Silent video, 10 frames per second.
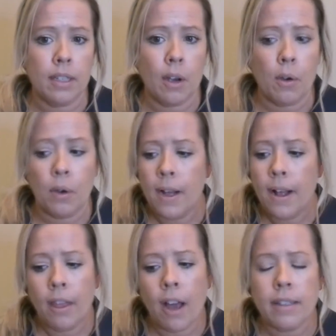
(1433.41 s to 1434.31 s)
So
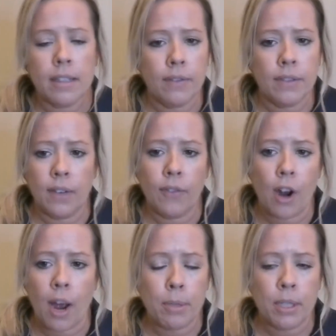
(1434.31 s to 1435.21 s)
lots of
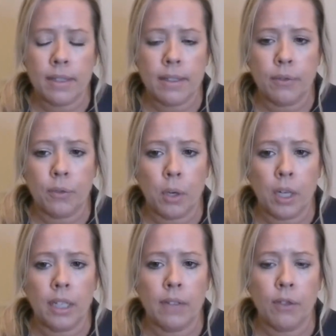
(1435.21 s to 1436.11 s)
different options
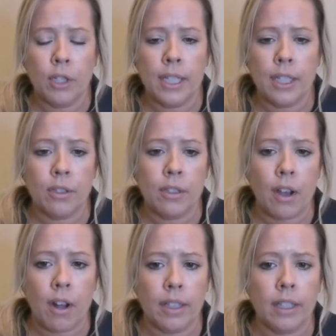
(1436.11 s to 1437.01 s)
for Teachers
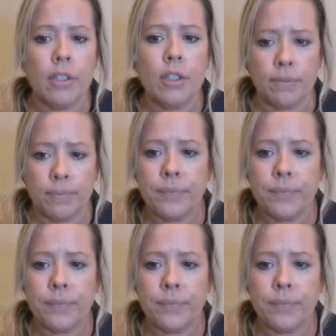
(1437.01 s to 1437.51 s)
College.